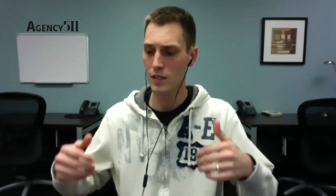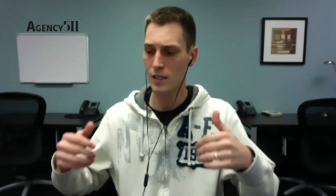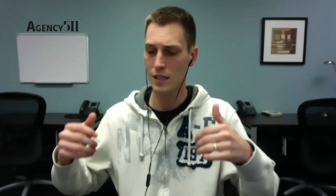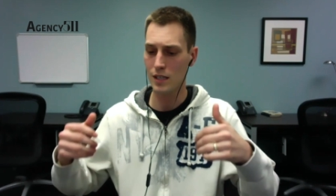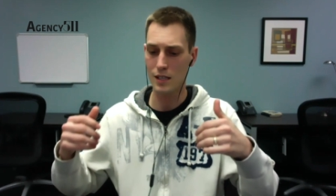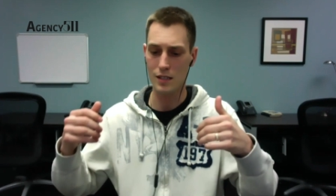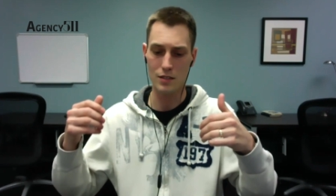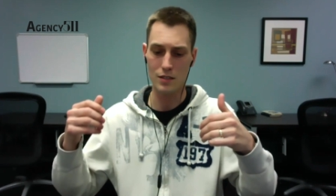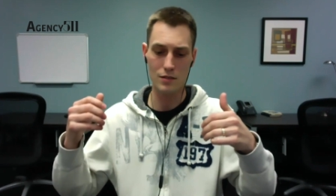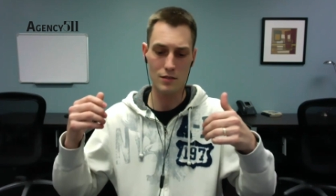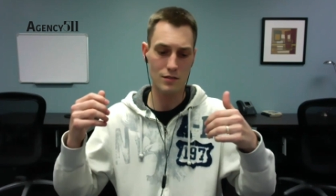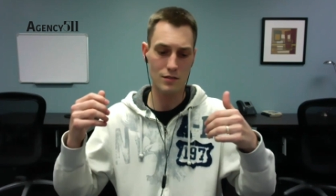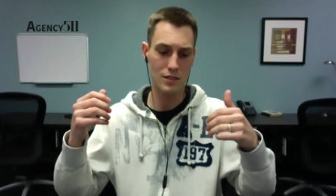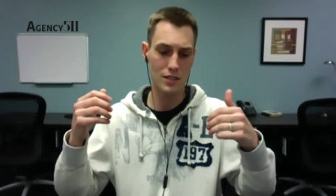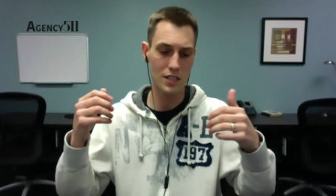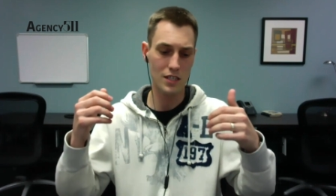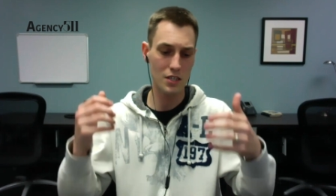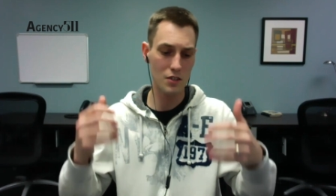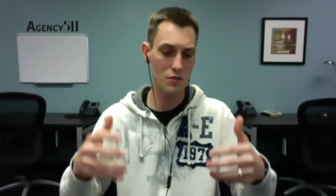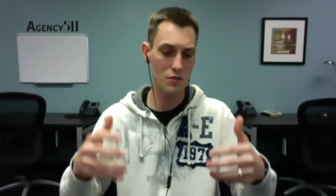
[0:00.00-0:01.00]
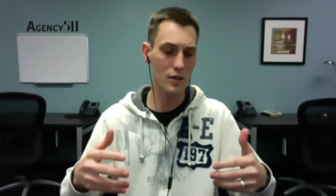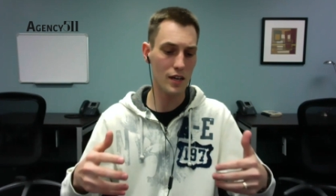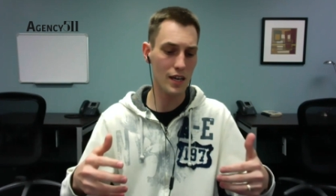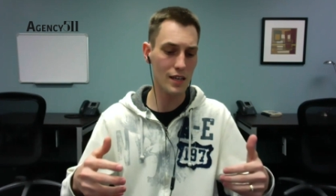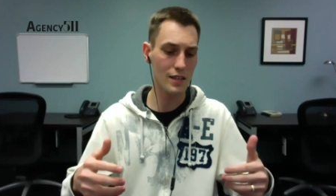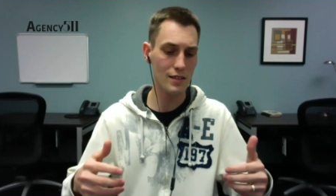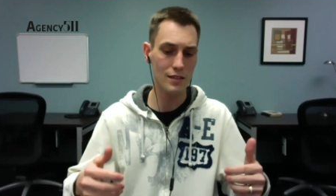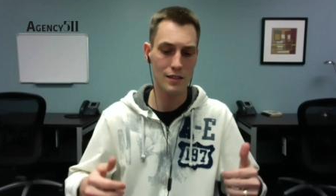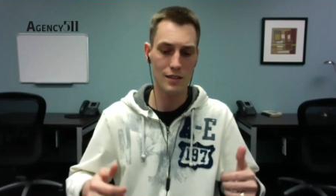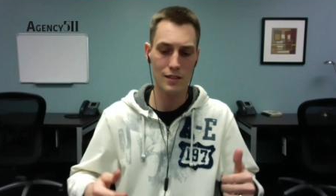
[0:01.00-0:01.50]
and
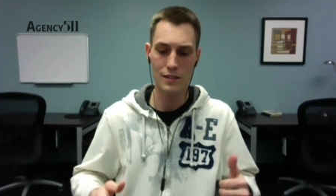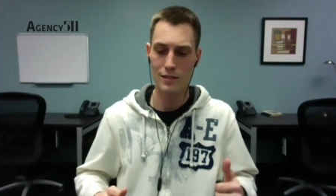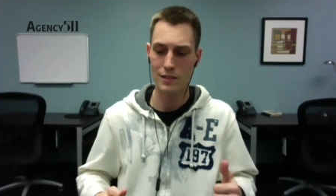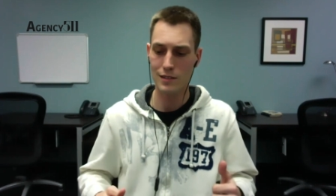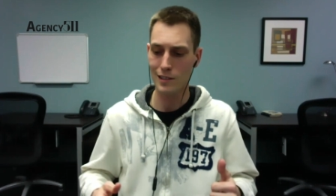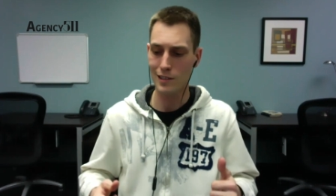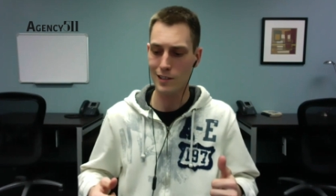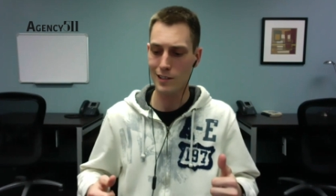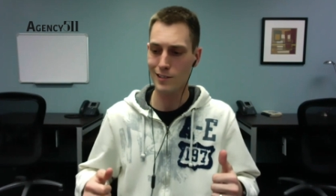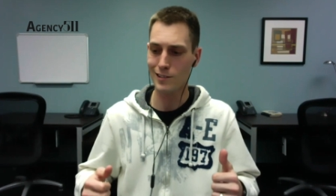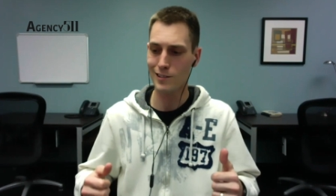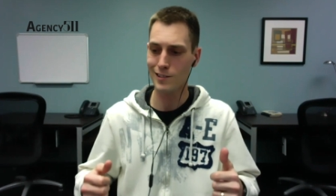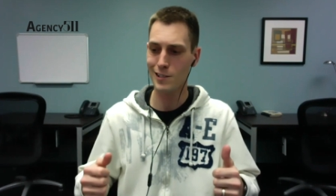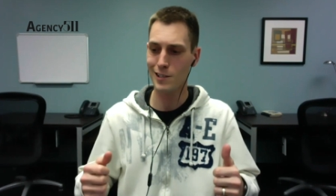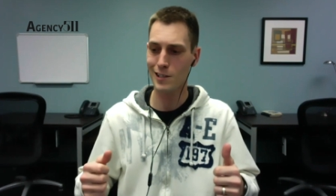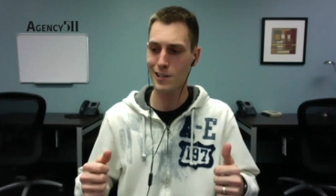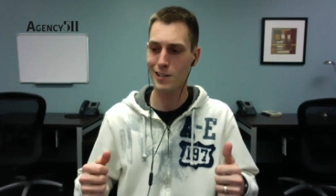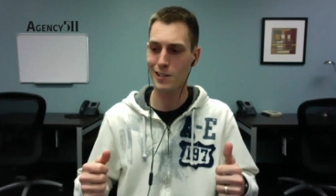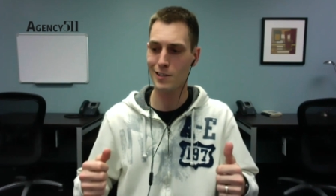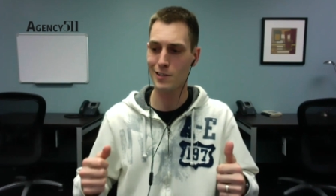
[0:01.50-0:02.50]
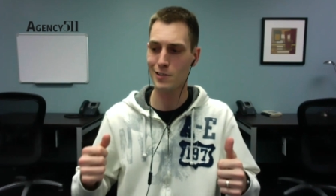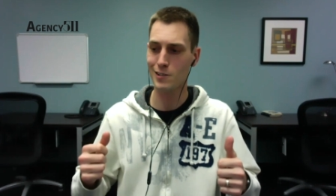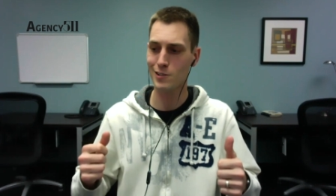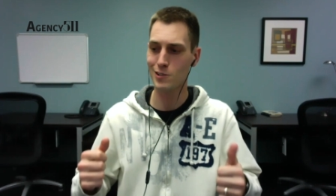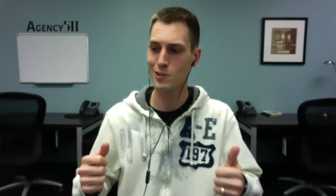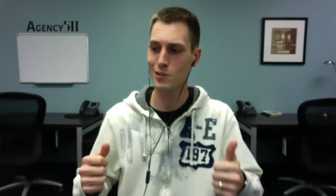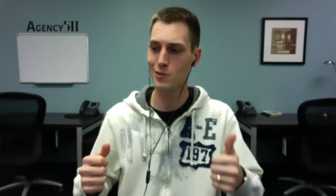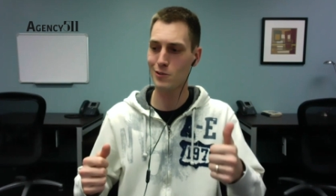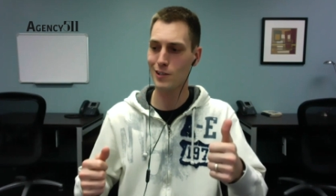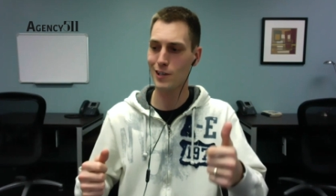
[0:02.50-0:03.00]
curate, secure,
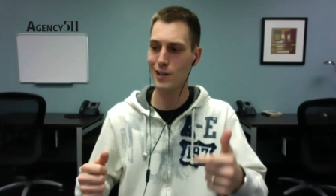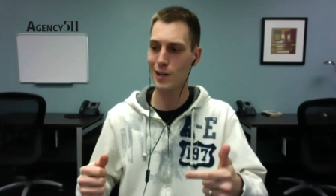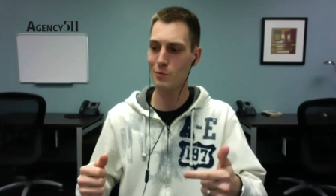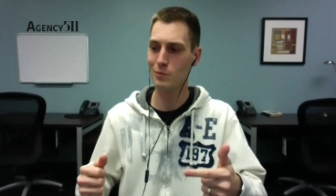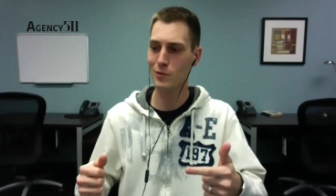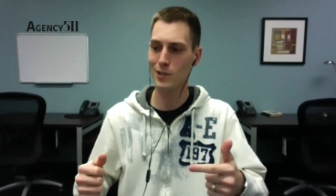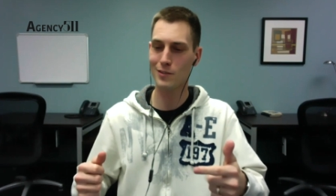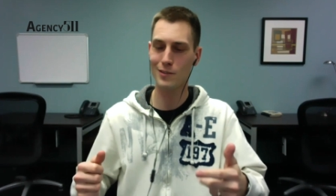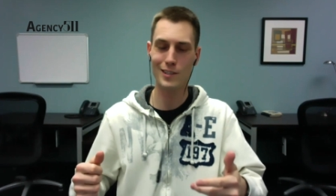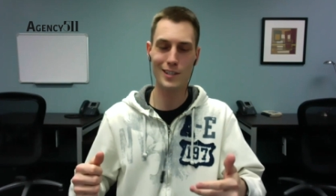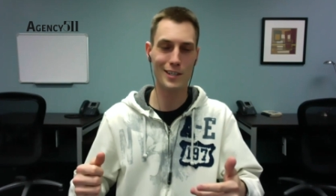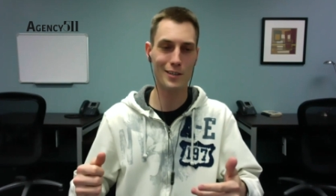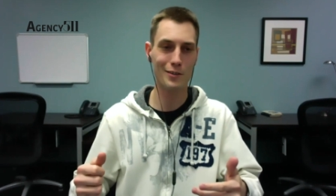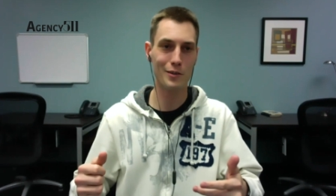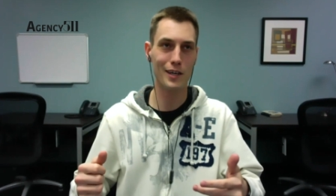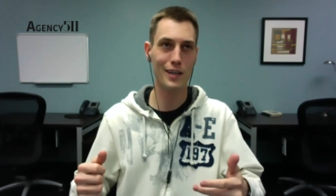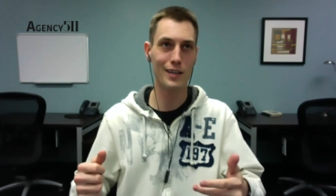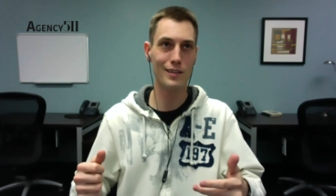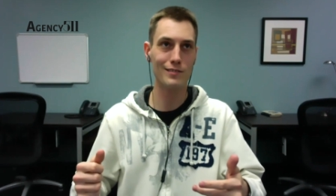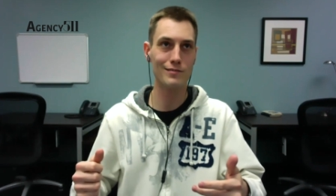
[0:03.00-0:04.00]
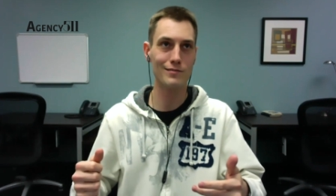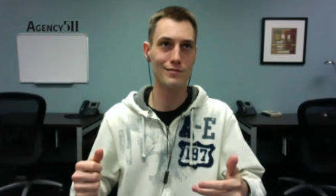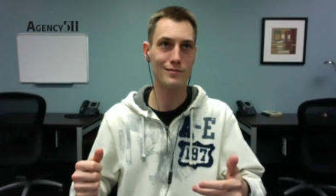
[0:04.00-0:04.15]
shoot, upload, curate,